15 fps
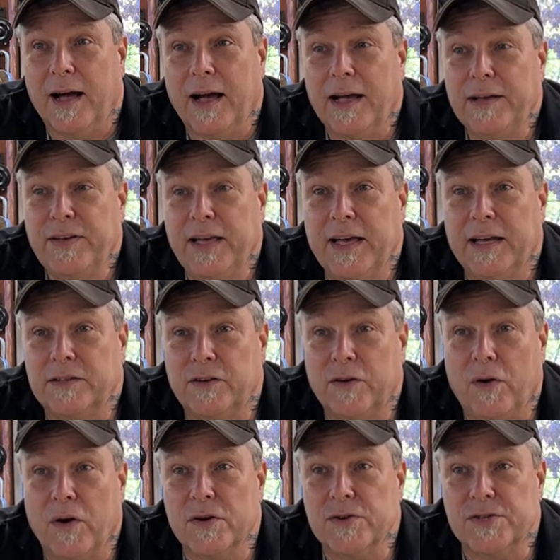I've had
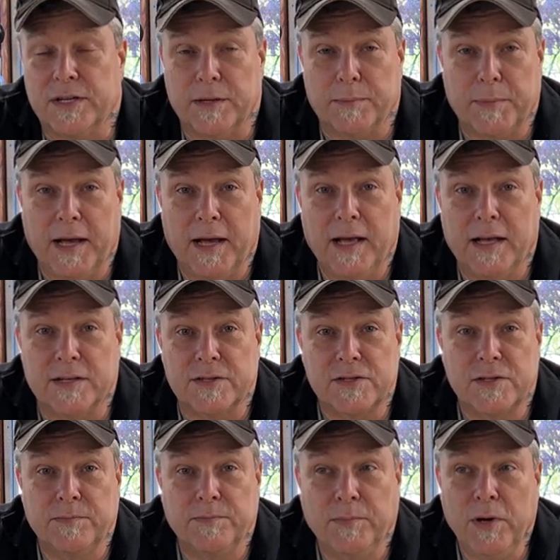cars in the
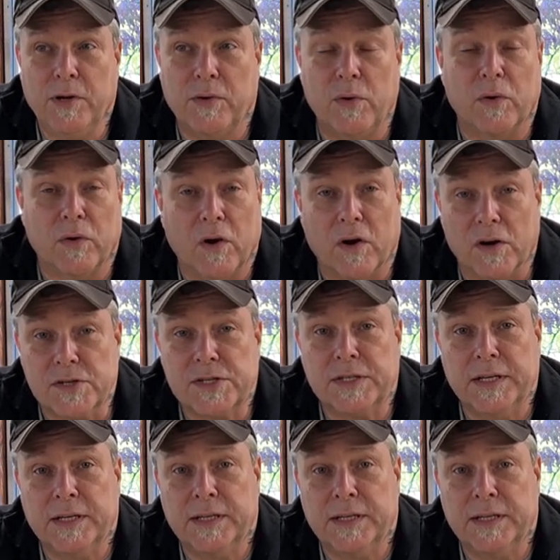past, pretty cool cars,